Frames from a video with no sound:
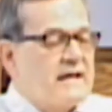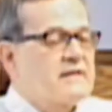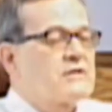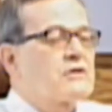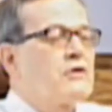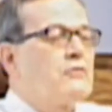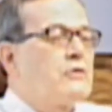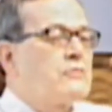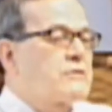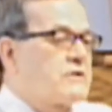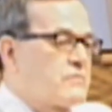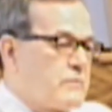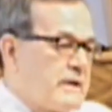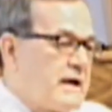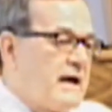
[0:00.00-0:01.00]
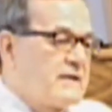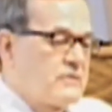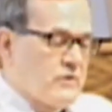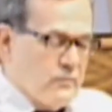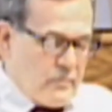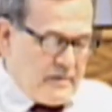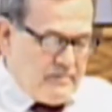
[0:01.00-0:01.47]
So that's the closest we
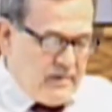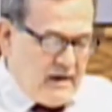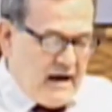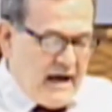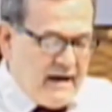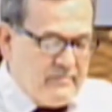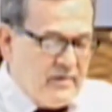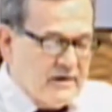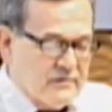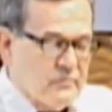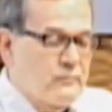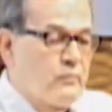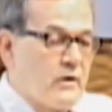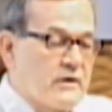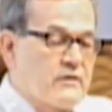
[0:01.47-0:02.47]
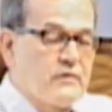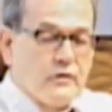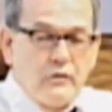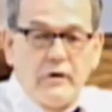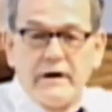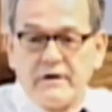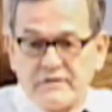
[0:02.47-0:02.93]
got to a reply, but one
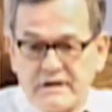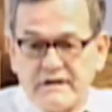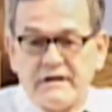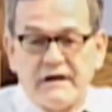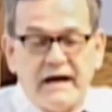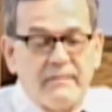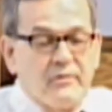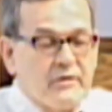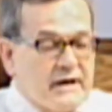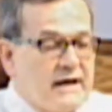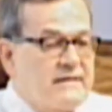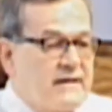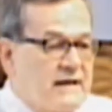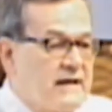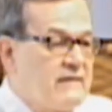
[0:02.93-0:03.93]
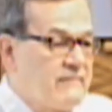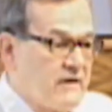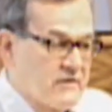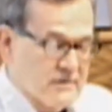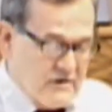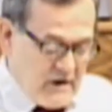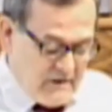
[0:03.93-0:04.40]
of the lawyers in the neighborhood, I think,
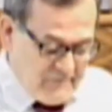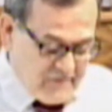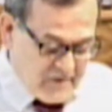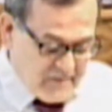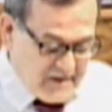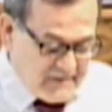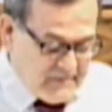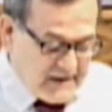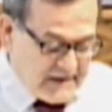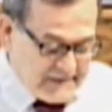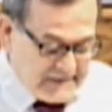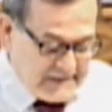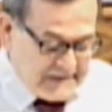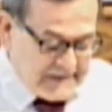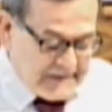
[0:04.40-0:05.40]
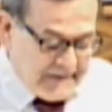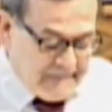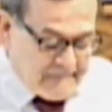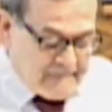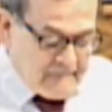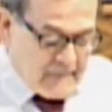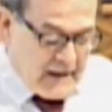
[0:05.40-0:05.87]
felt sorry for me.
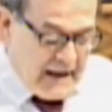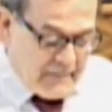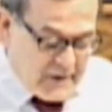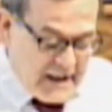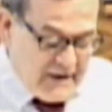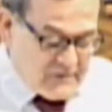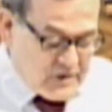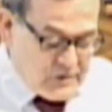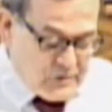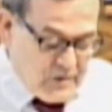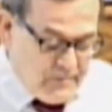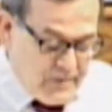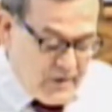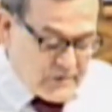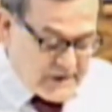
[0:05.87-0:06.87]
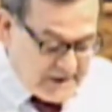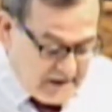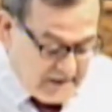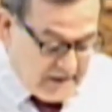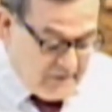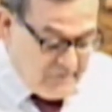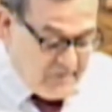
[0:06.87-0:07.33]
I'm going to have to do a
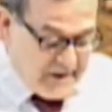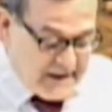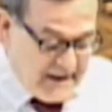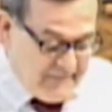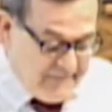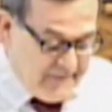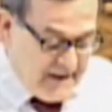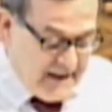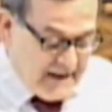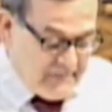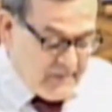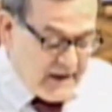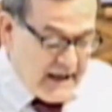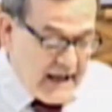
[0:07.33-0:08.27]
post telling everybody I'm fine.